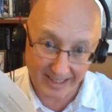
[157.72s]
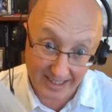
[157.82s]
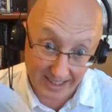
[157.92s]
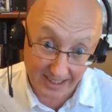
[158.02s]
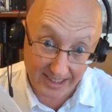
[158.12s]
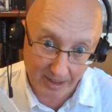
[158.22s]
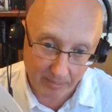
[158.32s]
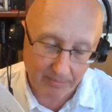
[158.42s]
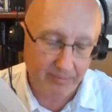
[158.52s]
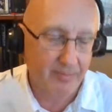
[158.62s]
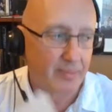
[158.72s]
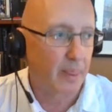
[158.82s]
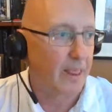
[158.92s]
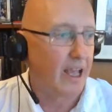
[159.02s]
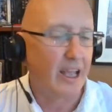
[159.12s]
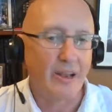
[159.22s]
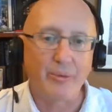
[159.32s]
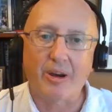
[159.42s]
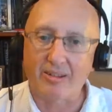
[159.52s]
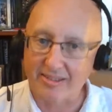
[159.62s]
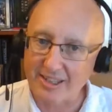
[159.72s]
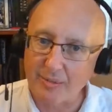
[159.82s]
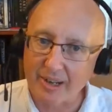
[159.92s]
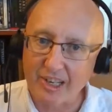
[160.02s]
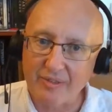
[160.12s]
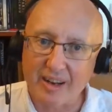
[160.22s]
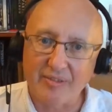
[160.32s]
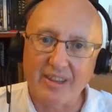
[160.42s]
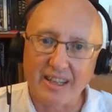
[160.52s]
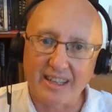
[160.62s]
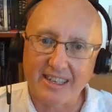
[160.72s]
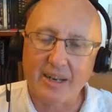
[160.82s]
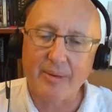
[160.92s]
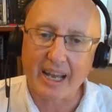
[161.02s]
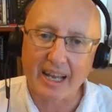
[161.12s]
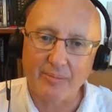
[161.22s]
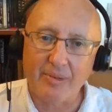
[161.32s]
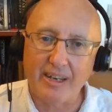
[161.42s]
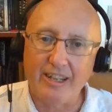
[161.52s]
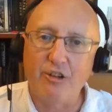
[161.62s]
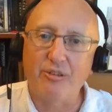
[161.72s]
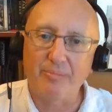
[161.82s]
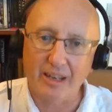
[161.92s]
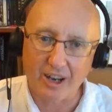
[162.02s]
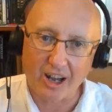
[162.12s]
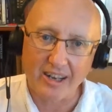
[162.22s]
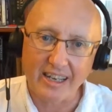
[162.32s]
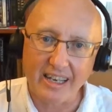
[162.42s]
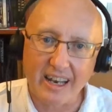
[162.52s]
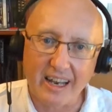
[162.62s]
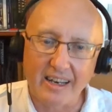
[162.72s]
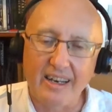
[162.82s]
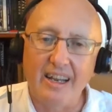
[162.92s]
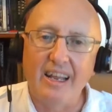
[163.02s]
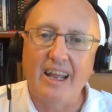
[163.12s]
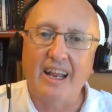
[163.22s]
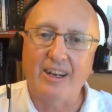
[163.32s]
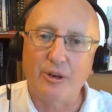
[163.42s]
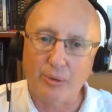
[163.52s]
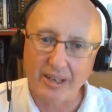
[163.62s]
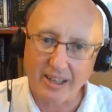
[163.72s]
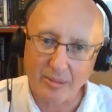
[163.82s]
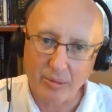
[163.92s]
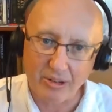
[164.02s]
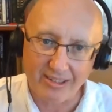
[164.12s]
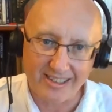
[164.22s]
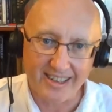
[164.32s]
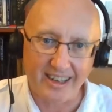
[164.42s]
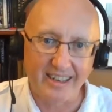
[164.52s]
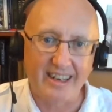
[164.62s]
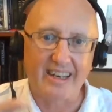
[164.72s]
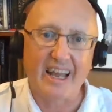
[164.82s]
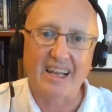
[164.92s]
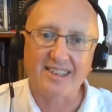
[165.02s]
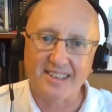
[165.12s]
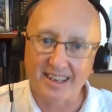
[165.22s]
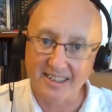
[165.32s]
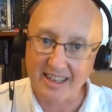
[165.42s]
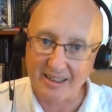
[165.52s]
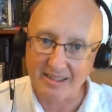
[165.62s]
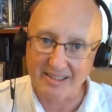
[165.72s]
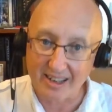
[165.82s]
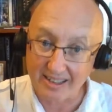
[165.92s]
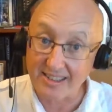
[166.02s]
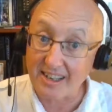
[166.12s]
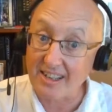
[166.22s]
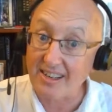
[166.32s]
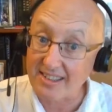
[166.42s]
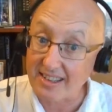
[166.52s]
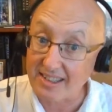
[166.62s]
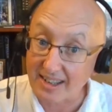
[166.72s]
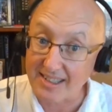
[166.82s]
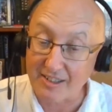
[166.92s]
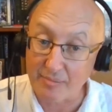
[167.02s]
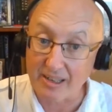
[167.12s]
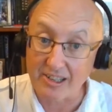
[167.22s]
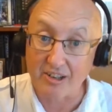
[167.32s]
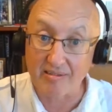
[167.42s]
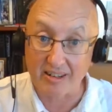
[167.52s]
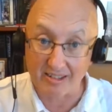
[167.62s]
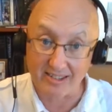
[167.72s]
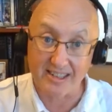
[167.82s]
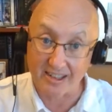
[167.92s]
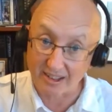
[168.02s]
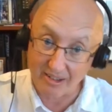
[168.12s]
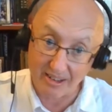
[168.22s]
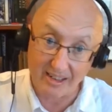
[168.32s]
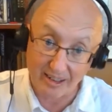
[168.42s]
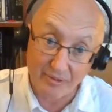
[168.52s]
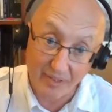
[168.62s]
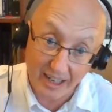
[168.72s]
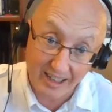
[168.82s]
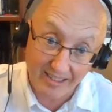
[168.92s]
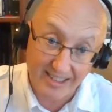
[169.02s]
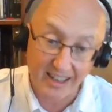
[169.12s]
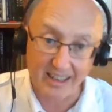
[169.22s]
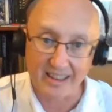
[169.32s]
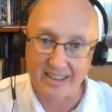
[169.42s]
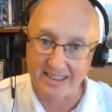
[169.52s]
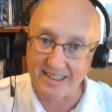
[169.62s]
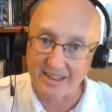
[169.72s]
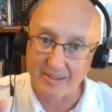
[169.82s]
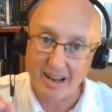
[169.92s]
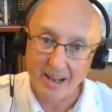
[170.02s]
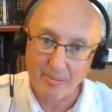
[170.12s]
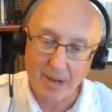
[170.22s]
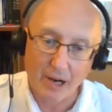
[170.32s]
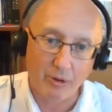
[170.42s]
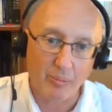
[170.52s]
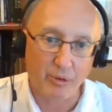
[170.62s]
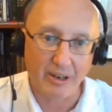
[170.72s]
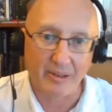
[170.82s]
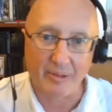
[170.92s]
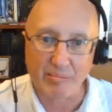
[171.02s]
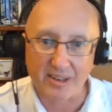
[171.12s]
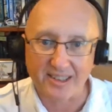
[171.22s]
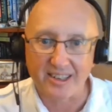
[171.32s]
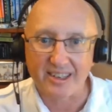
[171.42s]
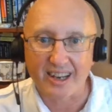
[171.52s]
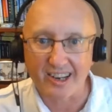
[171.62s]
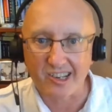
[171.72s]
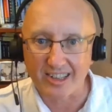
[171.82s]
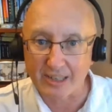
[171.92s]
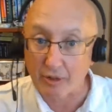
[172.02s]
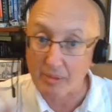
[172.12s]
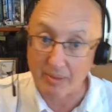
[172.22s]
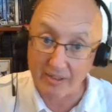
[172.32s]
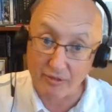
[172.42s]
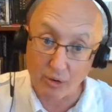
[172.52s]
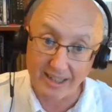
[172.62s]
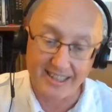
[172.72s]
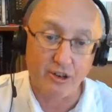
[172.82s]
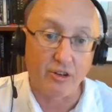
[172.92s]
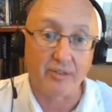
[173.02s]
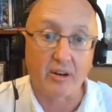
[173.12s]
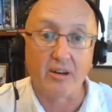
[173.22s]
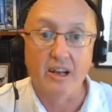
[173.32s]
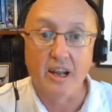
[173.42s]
system where so much of everything that's going to be happening, you'll be logging in and going to the Moodle site and accessing tons and tons and tons of materials, including the videos like this and PowerPoint presentations with my voiceover